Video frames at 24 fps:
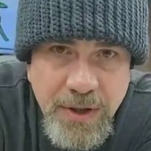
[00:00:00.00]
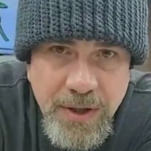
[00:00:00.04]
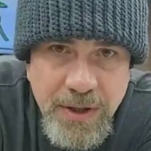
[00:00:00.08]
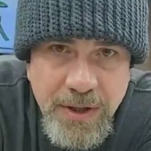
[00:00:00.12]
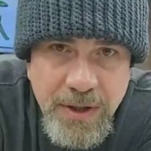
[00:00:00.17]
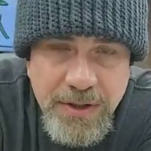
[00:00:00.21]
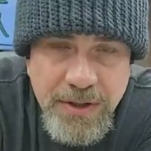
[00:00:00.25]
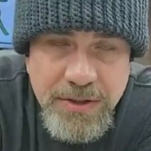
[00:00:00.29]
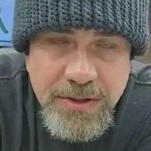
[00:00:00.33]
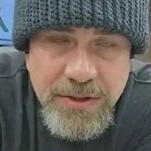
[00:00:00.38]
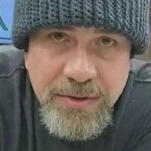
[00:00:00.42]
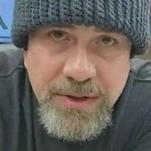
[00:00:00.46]

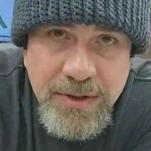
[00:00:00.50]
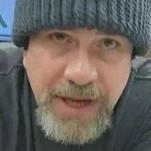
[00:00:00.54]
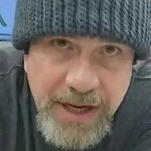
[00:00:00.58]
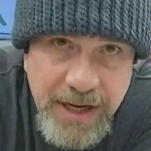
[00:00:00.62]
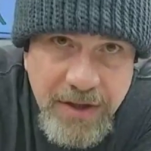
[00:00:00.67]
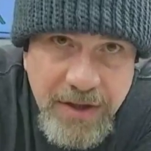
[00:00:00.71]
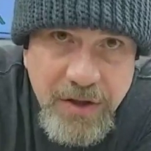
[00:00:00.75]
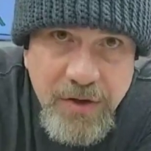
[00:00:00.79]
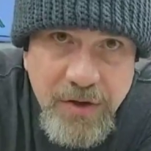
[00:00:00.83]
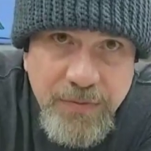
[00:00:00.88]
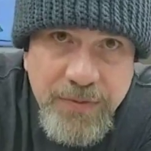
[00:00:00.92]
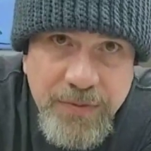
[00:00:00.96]
So thank
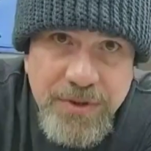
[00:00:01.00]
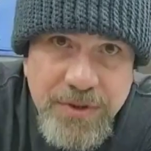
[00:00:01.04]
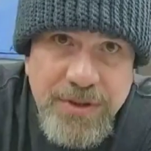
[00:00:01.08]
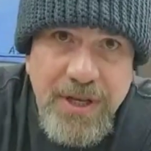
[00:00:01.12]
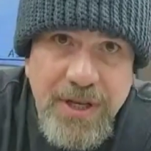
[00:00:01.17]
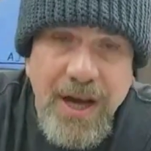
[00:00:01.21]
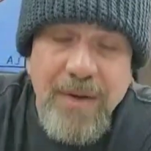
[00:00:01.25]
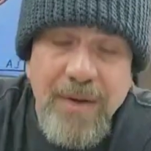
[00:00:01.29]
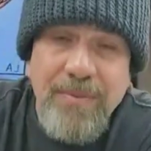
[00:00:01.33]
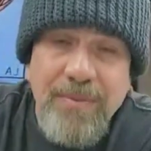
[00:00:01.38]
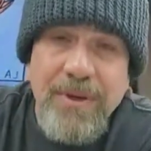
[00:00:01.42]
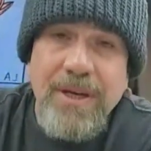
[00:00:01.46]
you for
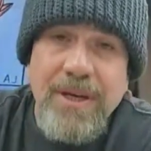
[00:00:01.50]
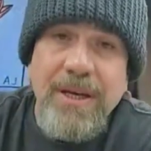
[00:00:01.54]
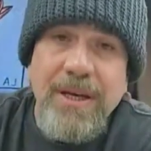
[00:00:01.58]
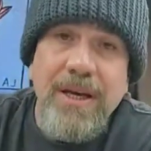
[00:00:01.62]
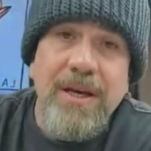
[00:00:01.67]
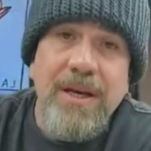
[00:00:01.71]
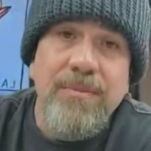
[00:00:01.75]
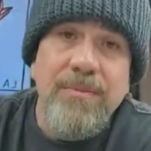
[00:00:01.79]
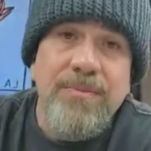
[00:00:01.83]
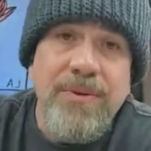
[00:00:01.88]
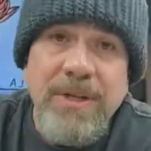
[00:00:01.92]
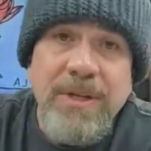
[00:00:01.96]
stopping
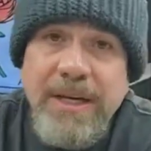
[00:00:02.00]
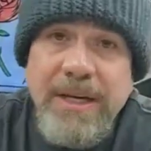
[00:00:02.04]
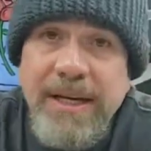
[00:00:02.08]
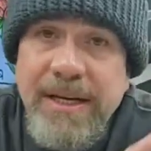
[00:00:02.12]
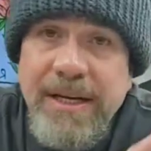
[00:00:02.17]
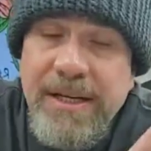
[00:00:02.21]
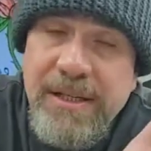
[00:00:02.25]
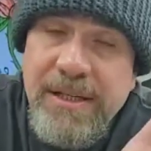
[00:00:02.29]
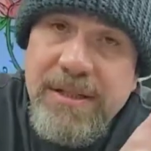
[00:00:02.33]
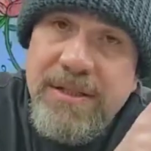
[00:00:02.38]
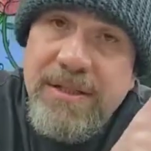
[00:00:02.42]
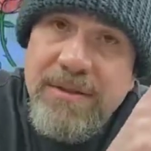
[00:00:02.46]
in.
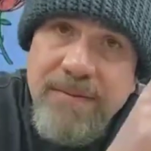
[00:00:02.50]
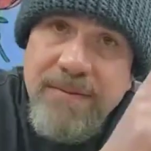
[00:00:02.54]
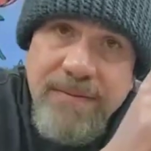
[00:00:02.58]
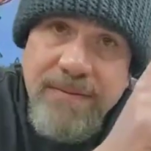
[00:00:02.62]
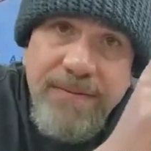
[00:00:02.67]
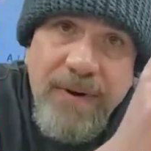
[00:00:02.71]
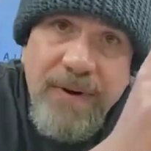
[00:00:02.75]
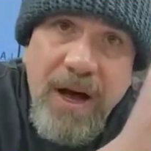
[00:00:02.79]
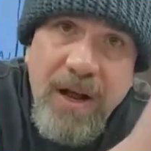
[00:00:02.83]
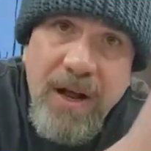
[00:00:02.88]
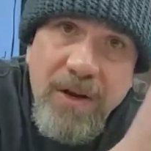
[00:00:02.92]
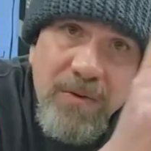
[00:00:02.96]
Please
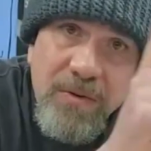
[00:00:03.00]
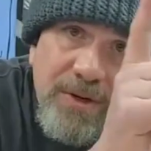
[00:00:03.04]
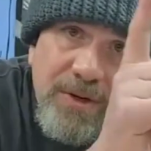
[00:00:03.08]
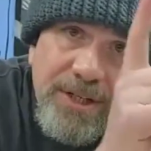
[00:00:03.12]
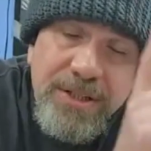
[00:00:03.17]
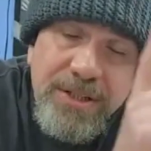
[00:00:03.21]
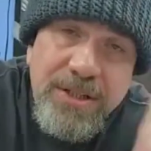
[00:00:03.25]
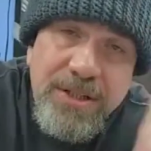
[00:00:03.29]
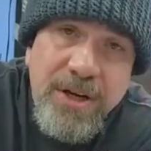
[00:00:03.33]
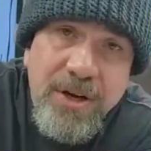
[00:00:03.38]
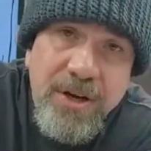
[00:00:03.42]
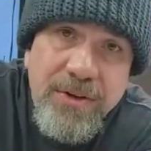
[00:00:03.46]
follow
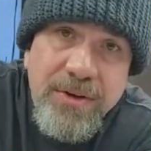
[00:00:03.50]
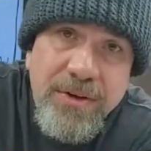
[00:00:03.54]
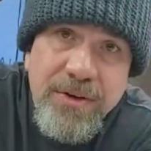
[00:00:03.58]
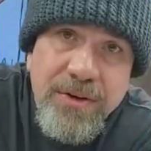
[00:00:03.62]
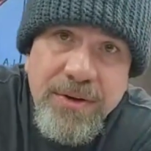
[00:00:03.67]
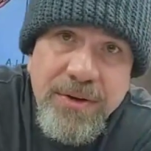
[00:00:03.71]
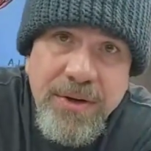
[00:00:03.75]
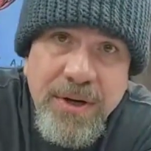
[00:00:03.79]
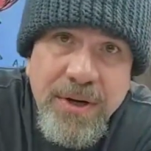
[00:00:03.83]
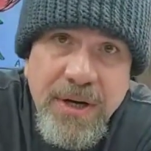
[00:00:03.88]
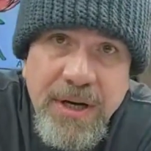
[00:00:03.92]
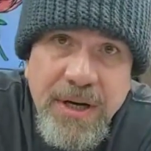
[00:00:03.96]
each
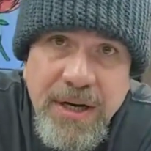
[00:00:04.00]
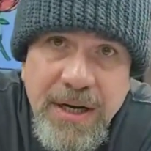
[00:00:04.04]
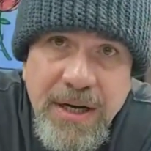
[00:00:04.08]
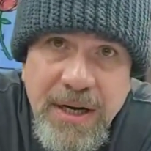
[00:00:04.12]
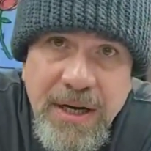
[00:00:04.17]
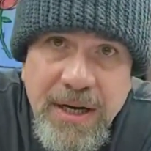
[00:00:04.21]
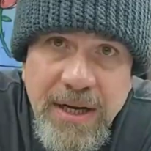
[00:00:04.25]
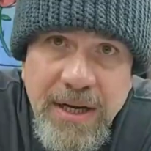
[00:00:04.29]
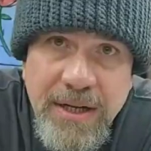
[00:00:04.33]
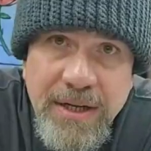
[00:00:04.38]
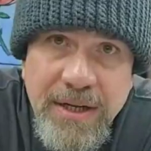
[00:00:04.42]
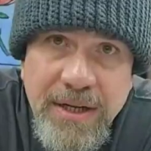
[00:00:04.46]
other,
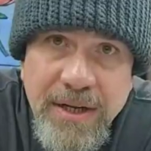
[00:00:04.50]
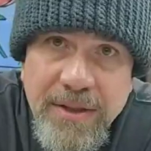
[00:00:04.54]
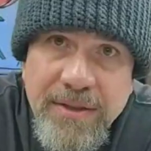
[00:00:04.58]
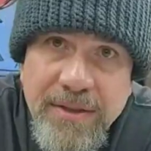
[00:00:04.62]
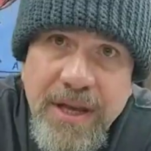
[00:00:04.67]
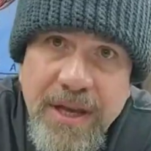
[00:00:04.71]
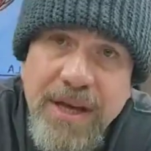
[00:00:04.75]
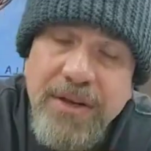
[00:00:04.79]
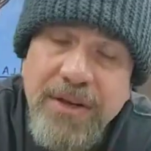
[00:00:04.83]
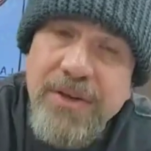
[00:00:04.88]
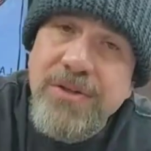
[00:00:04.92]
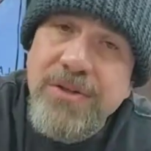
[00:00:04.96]
and
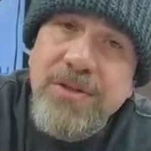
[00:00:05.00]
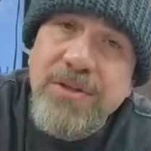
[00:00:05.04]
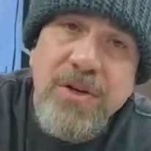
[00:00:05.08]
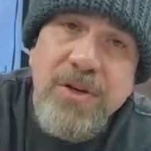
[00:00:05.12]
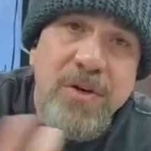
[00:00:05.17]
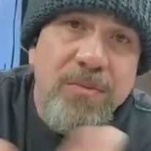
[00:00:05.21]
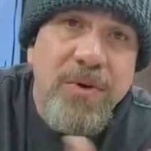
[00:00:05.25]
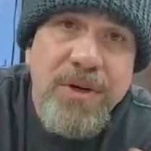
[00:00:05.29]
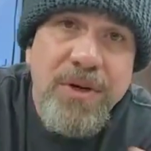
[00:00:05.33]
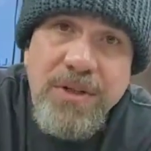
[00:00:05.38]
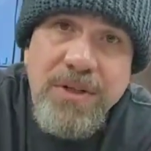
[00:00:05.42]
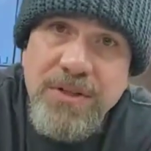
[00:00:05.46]
thank you so
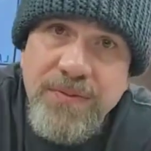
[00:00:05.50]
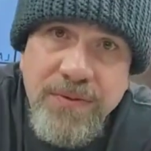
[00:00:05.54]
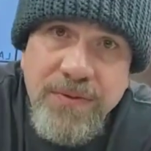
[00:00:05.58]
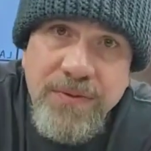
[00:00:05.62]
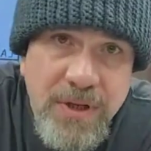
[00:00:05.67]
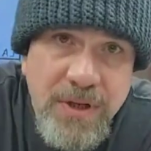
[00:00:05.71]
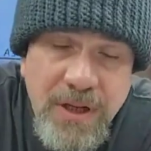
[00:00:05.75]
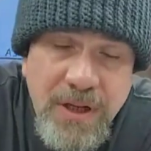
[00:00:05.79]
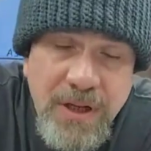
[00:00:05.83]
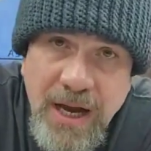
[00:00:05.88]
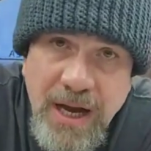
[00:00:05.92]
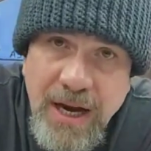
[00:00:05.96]
much for
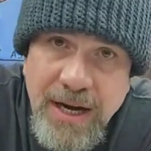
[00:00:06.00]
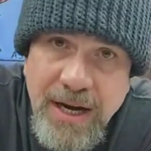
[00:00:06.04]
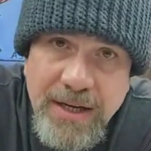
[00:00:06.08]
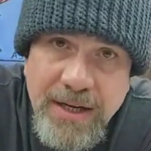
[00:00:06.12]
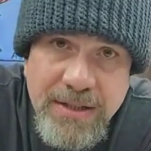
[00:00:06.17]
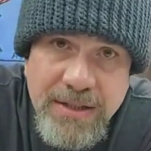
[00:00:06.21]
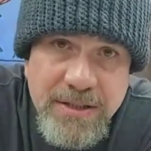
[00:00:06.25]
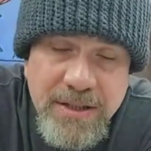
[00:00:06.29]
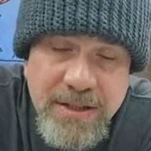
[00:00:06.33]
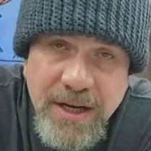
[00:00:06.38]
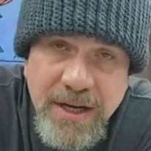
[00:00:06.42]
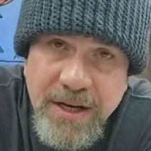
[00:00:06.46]
the
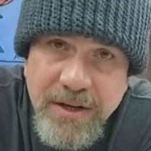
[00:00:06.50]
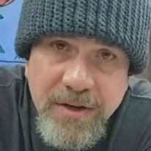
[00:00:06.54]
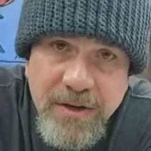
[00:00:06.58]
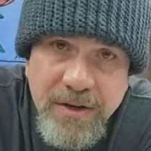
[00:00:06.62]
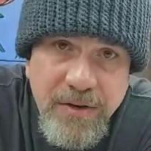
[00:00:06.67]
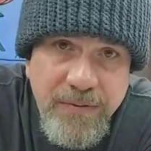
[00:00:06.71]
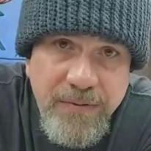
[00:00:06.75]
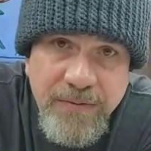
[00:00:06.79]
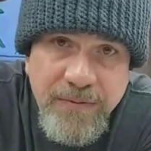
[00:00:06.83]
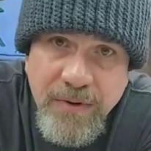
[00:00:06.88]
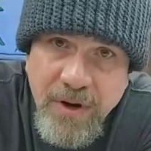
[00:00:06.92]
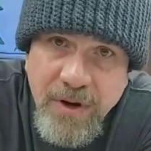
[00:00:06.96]
likes. Thank
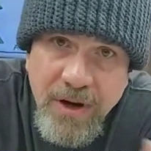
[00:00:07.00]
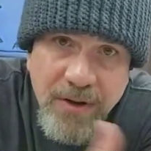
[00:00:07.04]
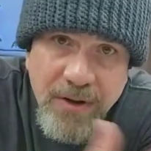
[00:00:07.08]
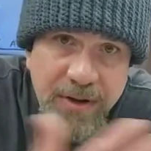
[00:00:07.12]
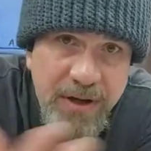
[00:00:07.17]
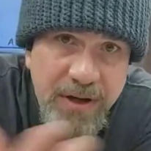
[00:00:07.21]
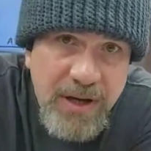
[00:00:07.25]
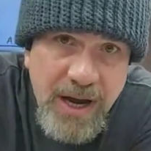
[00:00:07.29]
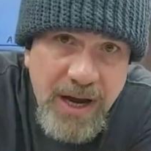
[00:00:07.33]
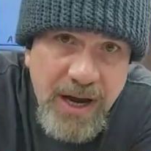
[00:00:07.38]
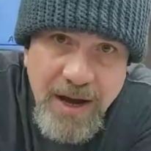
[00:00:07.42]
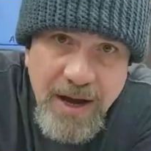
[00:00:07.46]
you for all the
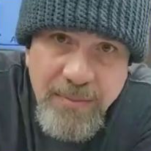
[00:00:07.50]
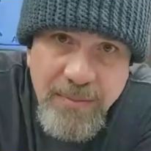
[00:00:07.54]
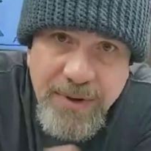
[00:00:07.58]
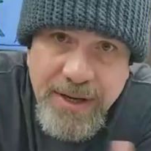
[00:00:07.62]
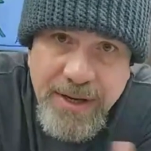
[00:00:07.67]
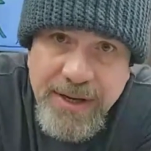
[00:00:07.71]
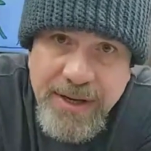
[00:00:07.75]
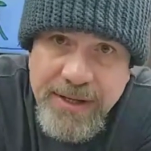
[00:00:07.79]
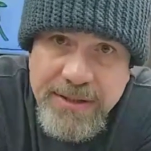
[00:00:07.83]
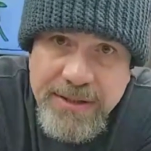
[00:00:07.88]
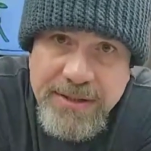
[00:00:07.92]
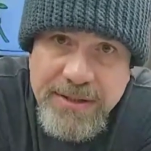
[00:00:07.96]

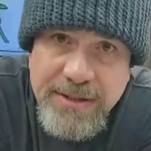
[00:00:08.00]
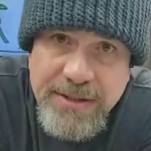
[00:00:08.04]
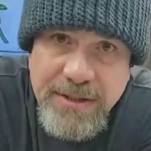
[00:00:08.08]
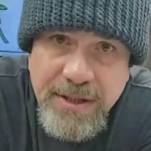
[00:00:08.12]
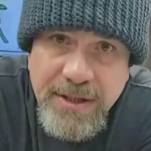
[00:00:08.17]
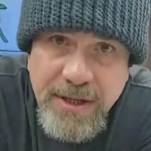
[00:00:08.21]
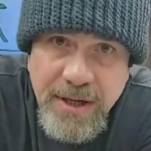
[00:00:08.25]
comments.